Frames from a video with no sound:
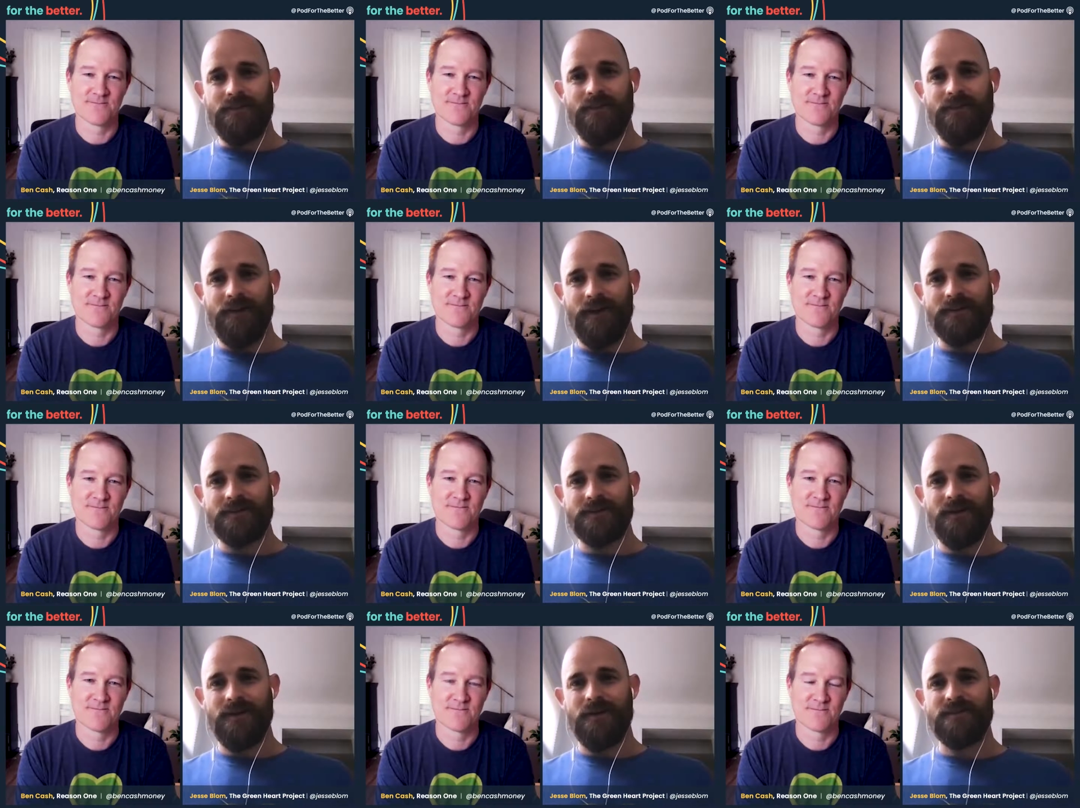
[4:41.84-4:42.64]
Speaker 1: All
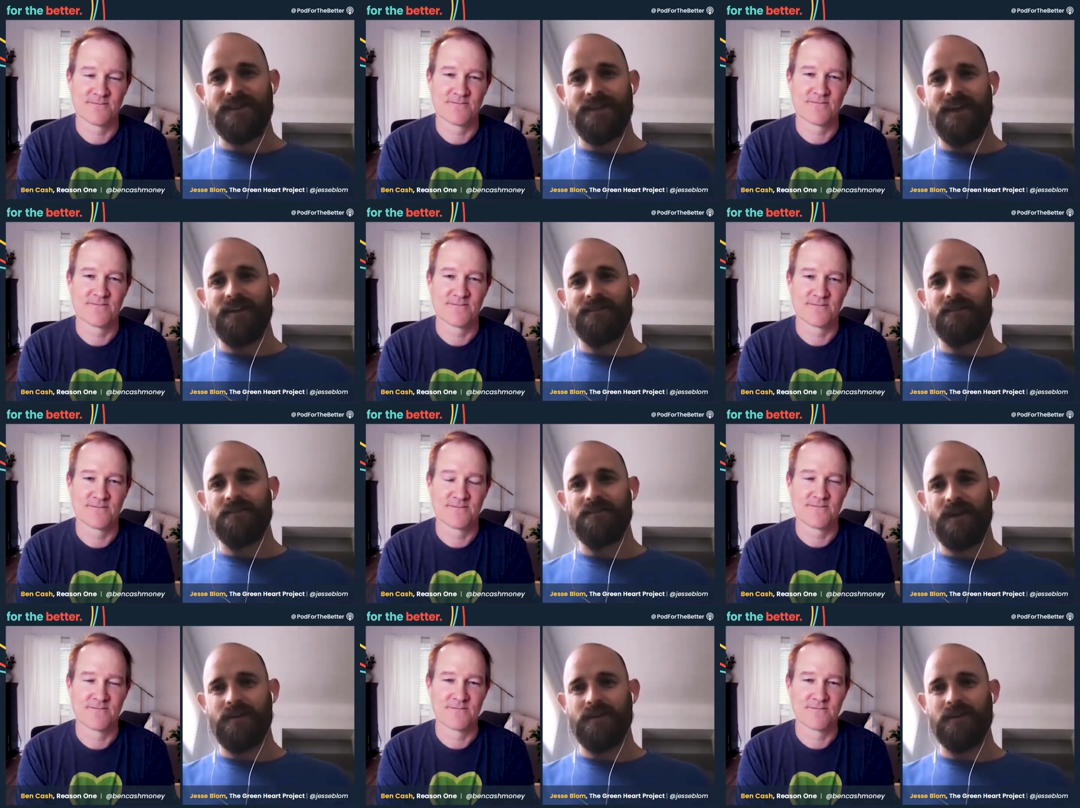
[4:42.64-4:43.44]
right, so I would say that's
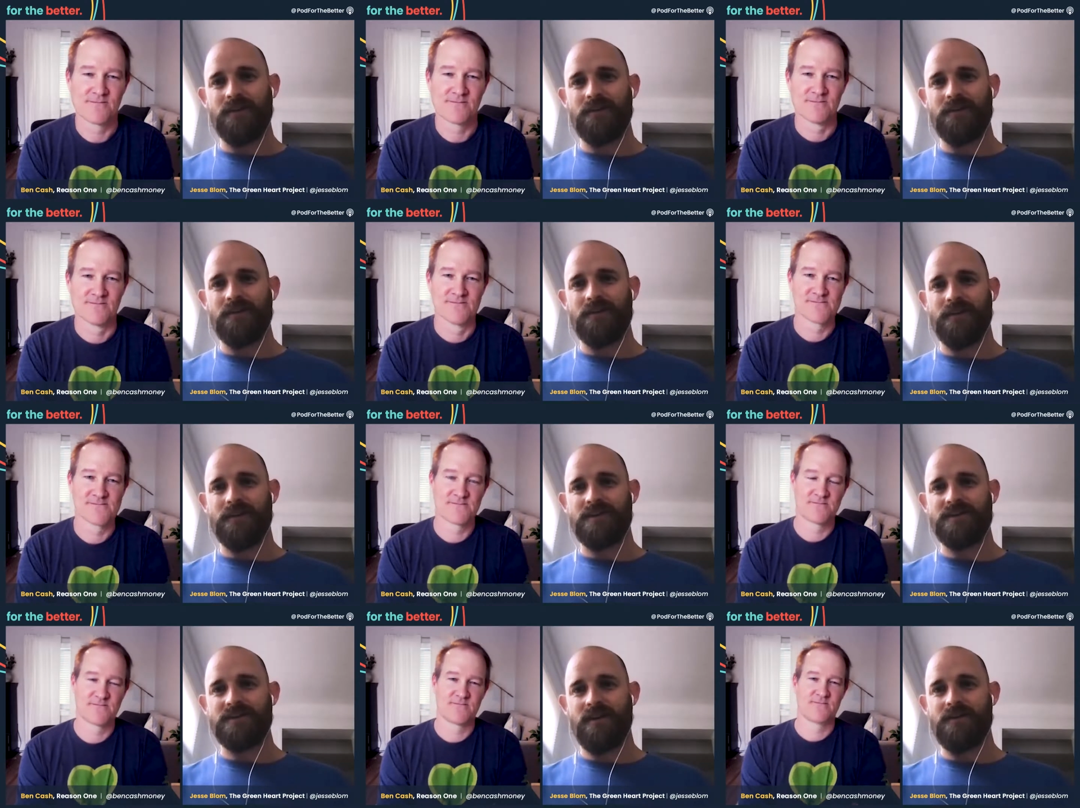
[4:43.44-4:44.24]
the very
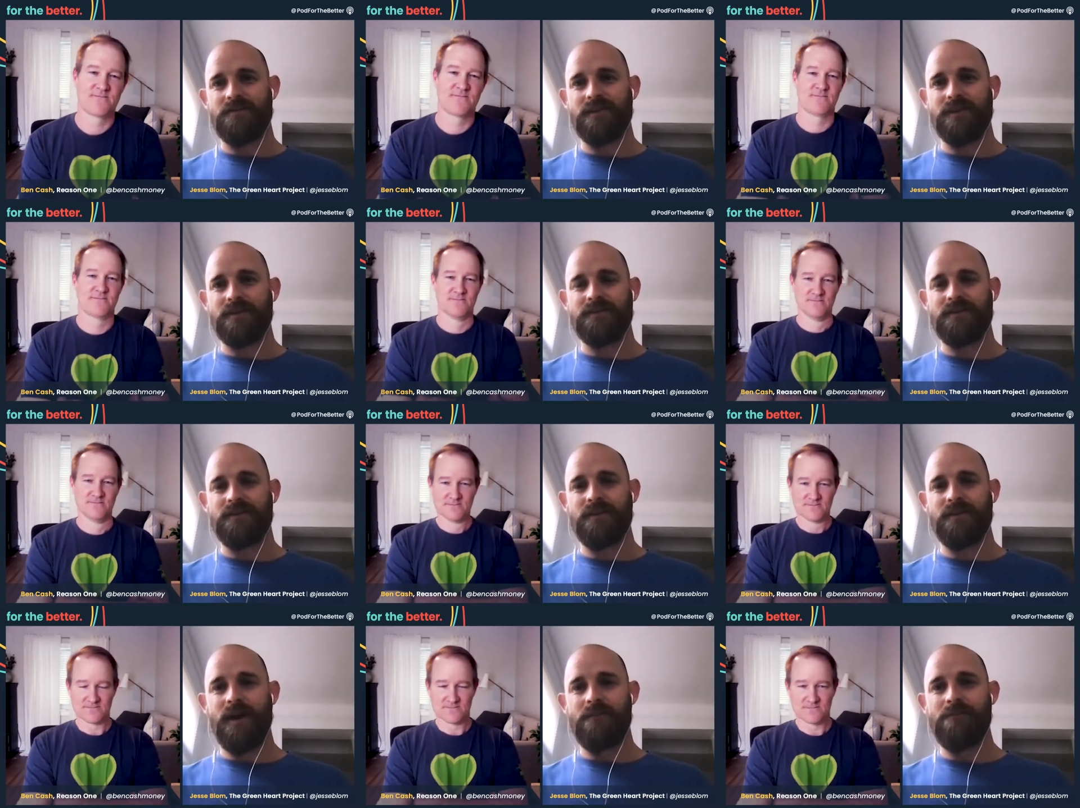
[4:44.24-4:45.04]
very start of it.
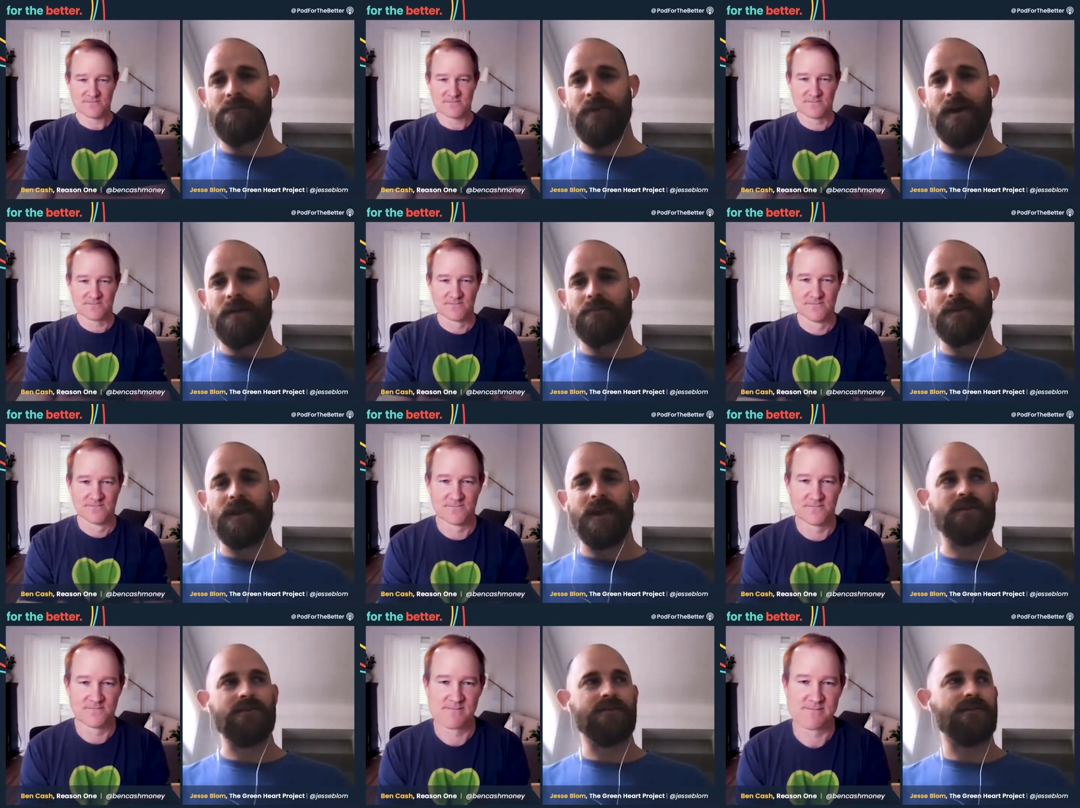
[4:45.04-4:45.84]
Though so I'm I'm
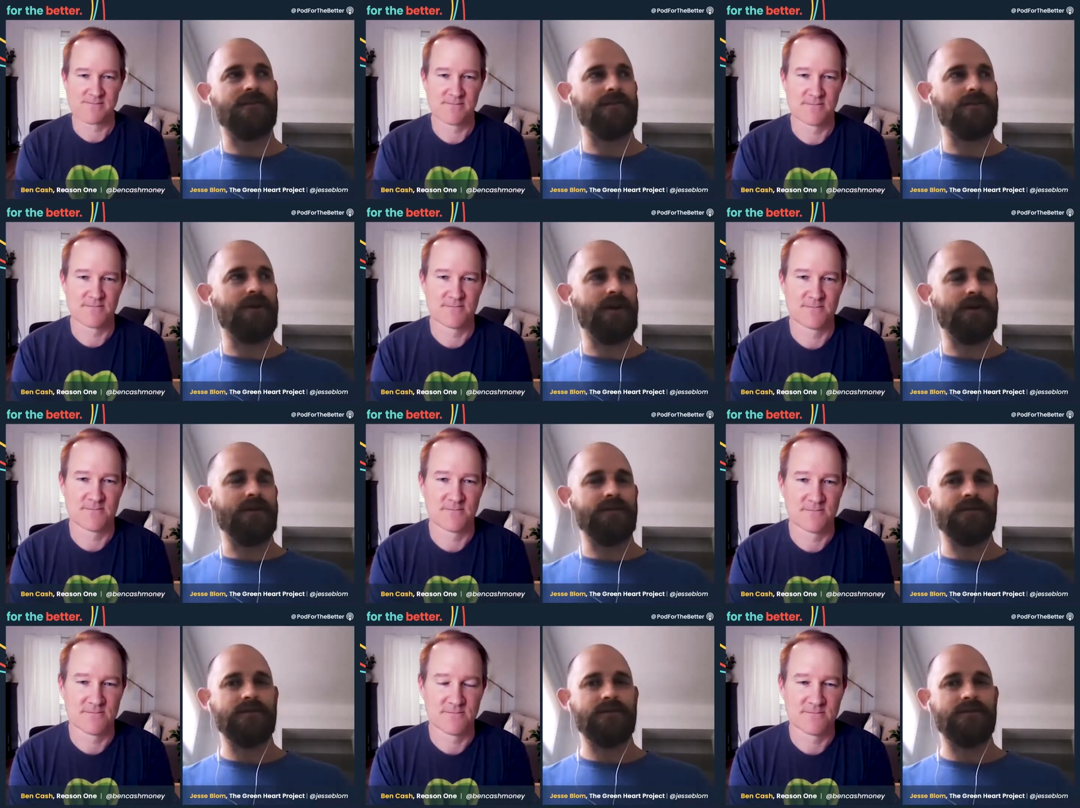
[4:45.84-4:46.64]
native to
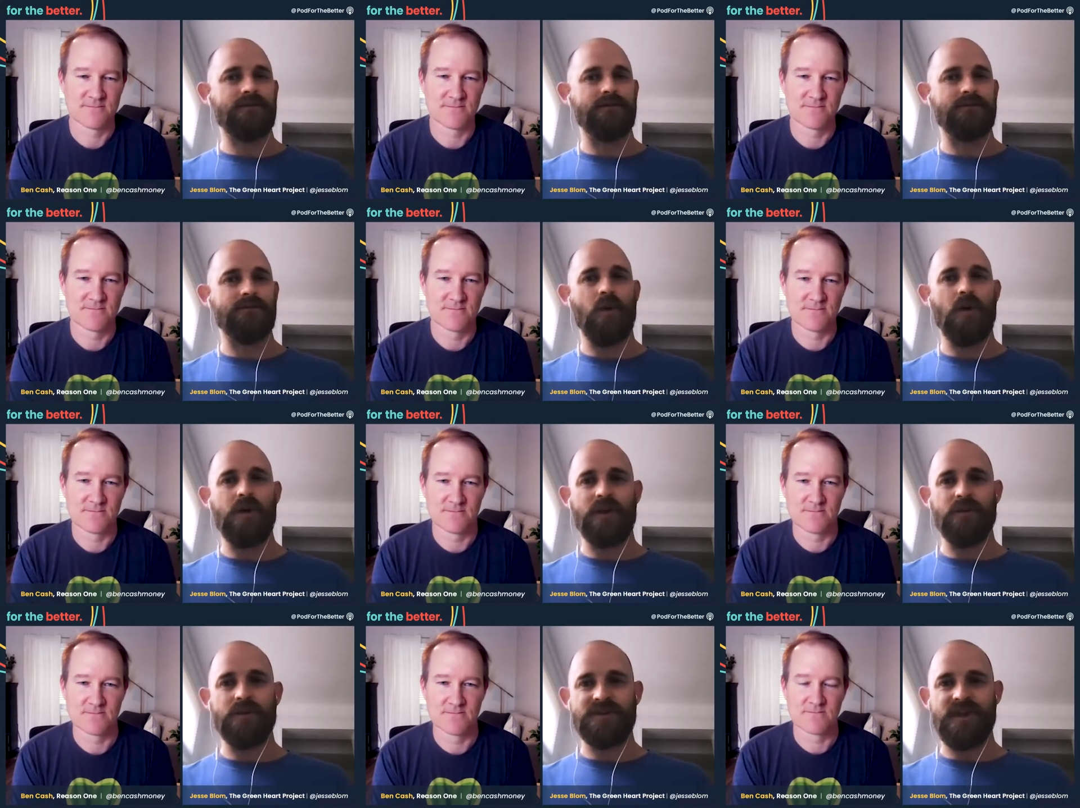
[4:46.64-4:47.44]
uh,
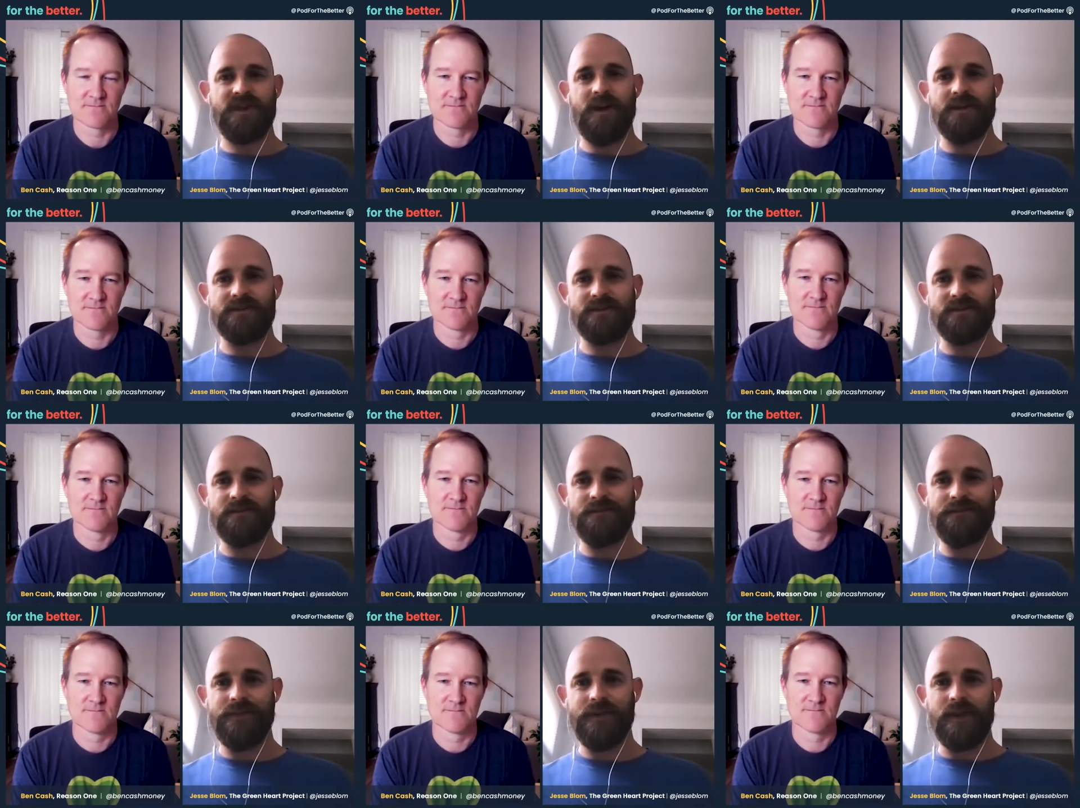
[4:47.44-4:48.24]
Milwaukee, Wisconsin.